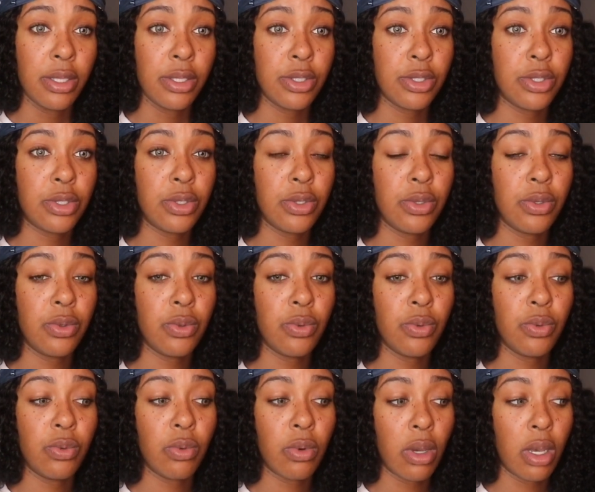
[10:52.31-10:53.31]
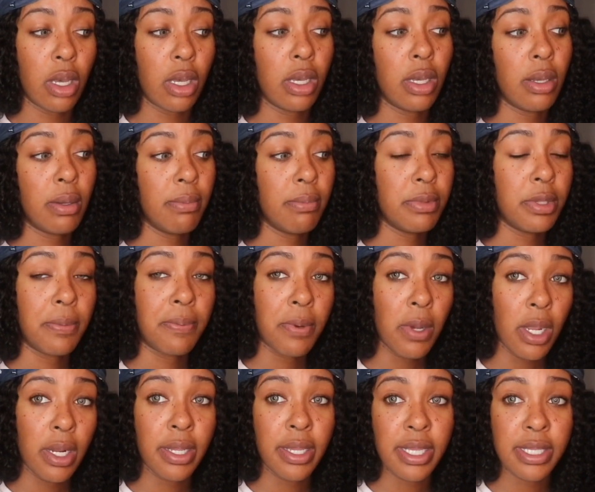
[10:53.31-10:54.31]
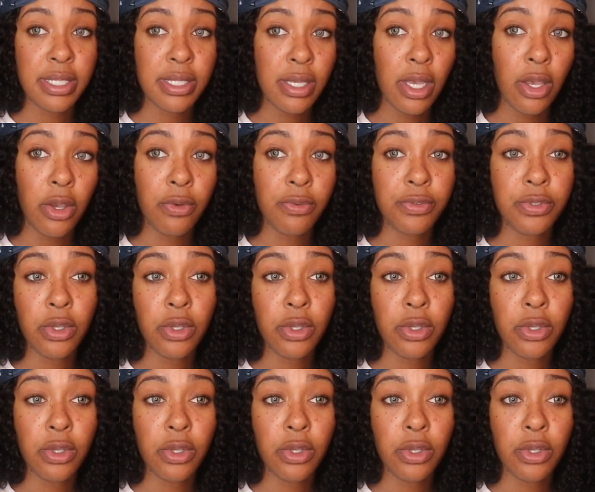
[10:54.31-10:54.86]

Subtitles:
to the product itself.